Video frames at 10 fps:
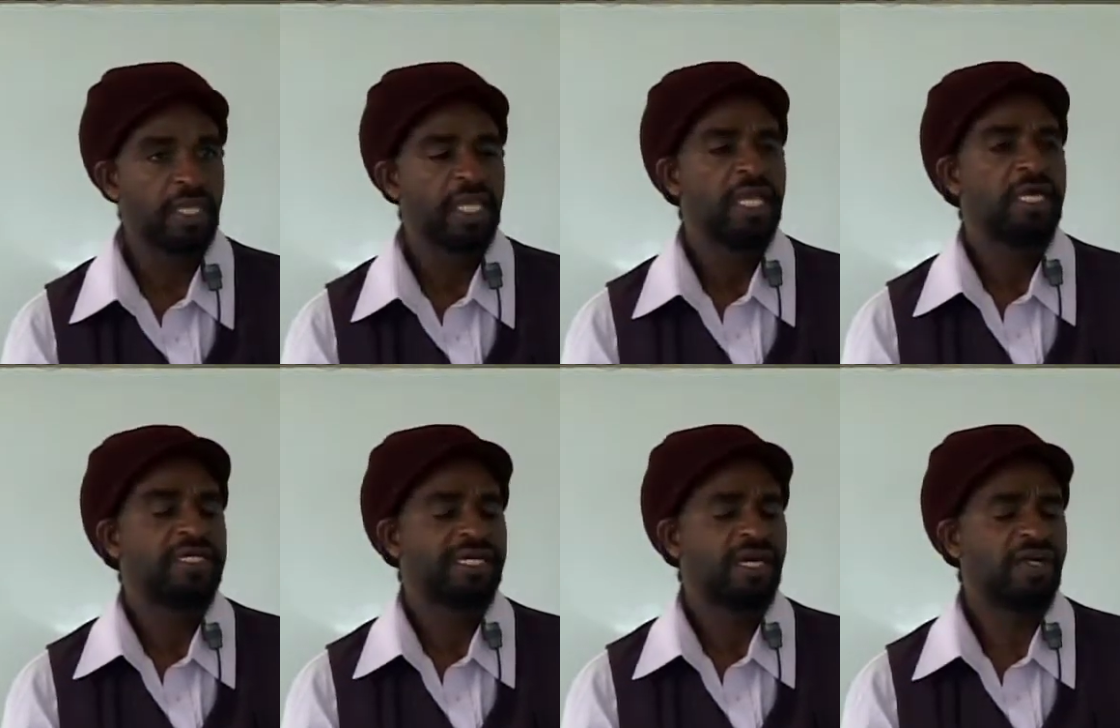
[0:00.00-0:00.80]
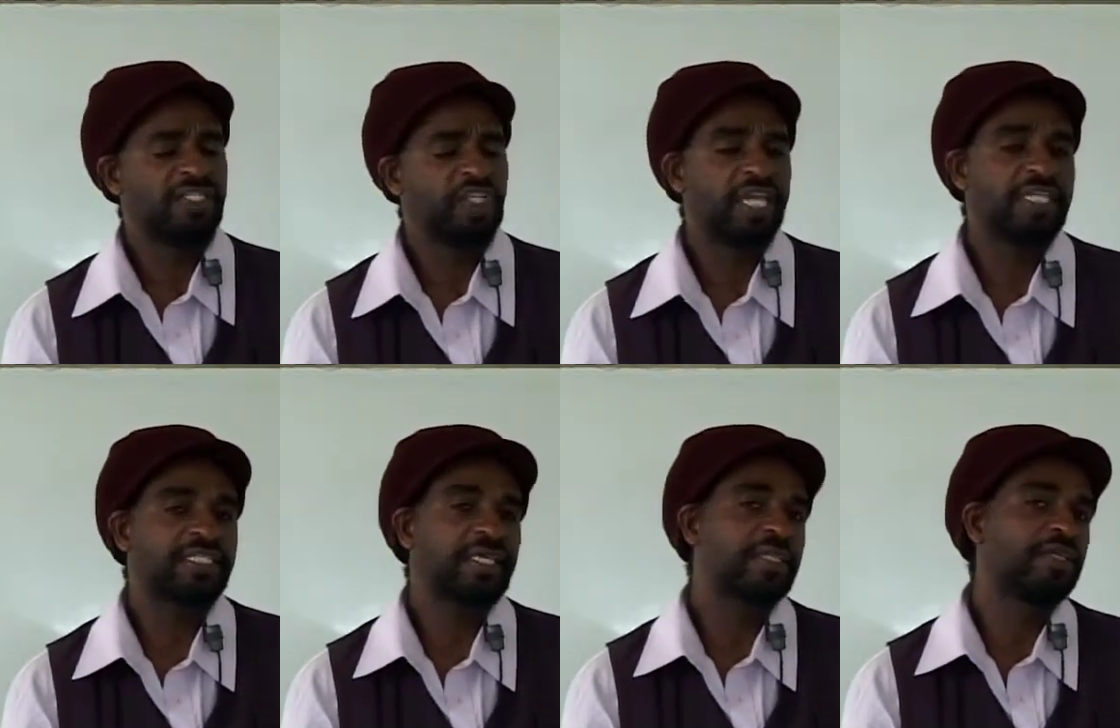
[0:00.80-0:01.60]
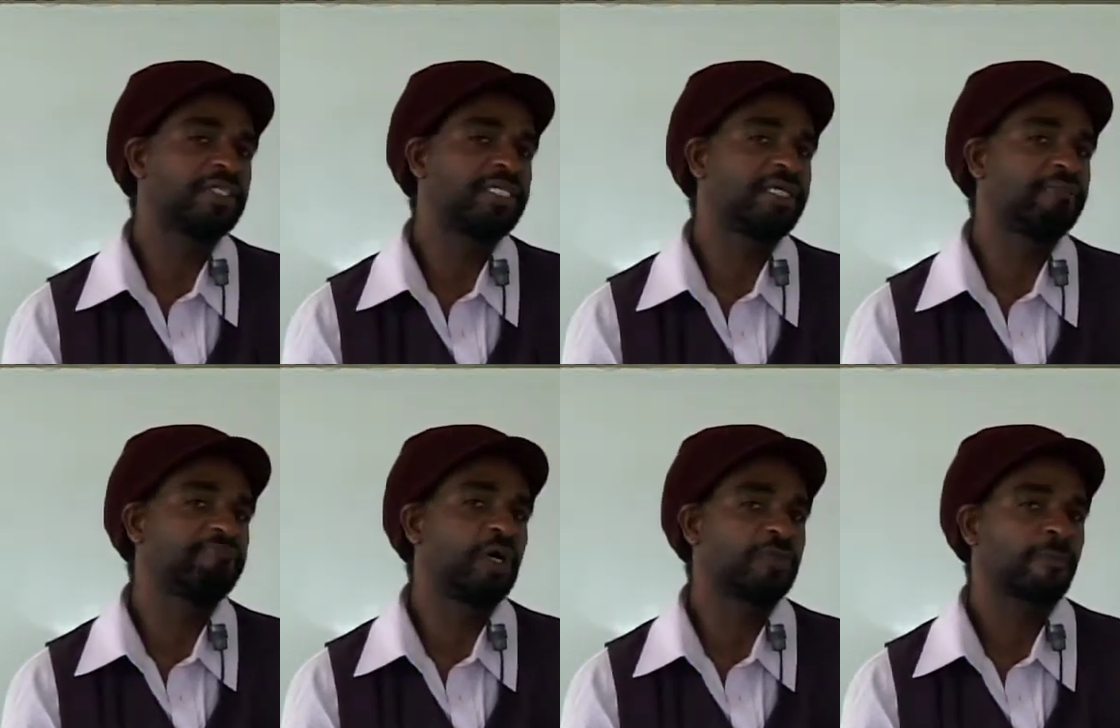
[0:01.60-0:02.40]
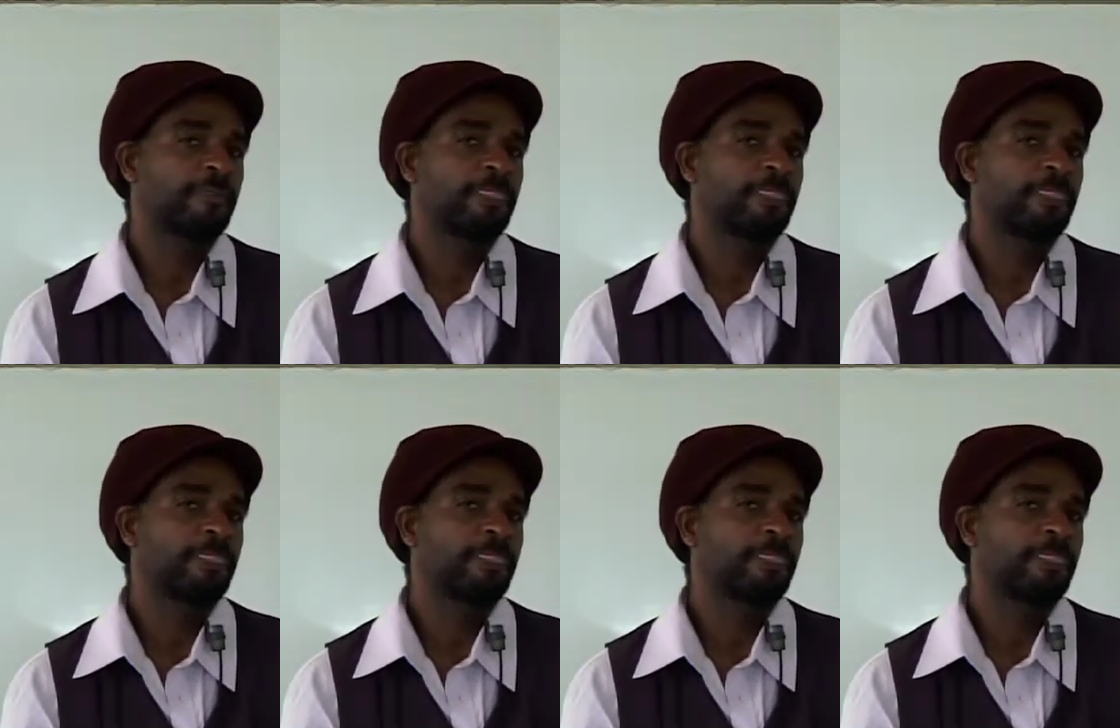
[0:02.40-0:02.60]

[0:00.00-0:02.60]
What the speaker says: And the conjugate is nothing but